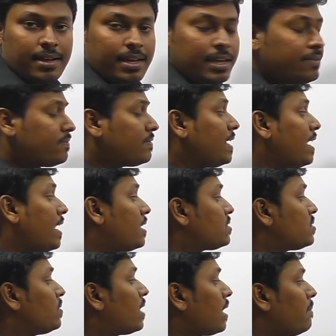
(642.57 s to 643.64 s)
If they ask
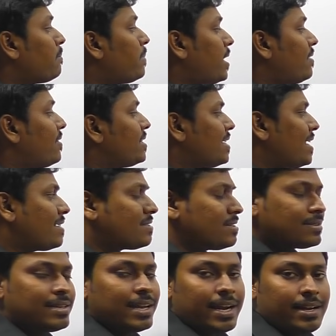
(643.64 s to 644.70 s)
to compare whether x
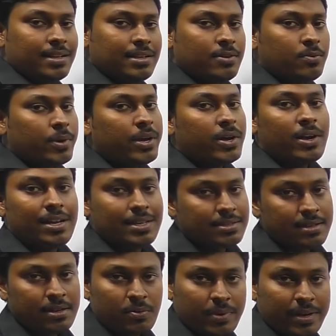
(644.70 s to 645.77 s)
is greater than y or less
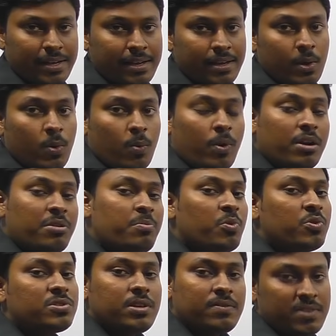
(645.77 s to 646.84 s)
than y, what
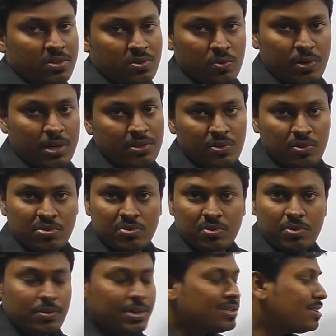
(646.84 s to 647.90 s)
most of the students used to
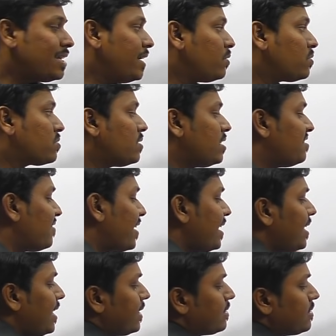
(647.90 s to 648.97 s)
do is, they used to divide
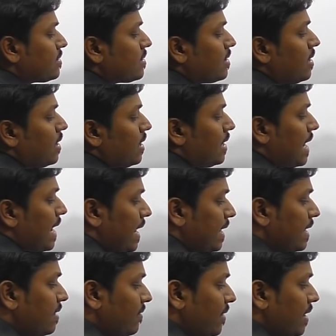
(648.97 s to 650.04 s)
like this,
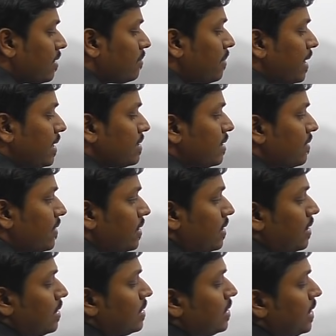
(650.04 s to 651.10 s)
9 divided by 7,
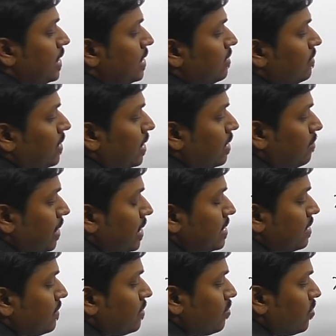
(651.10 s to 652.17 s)
3 divided by
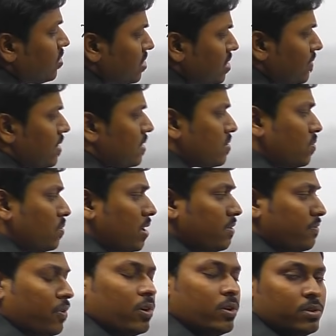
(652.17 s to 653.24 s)
7. Most of the
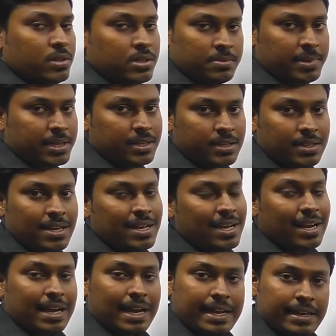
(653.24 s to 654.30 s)
students follow this method.
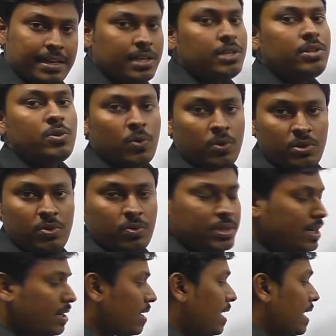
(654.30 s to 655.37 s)
Kindly don't do
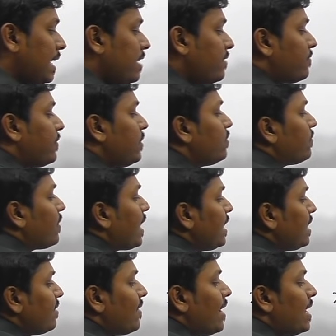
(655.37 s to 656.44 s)
that. If you
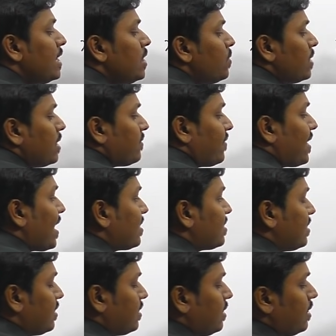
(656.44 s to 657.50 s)
find a value in a
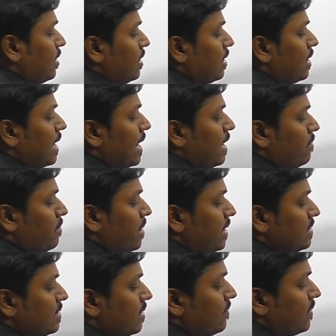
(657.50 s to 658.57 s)
fraction,
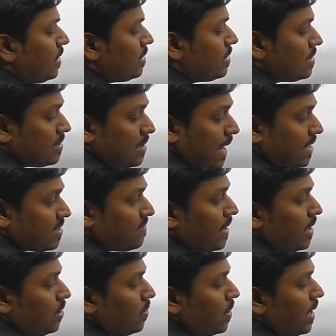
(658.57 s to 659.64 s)
9/7, this is x
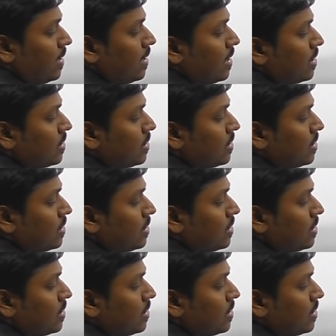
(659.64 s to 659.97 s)
value, right?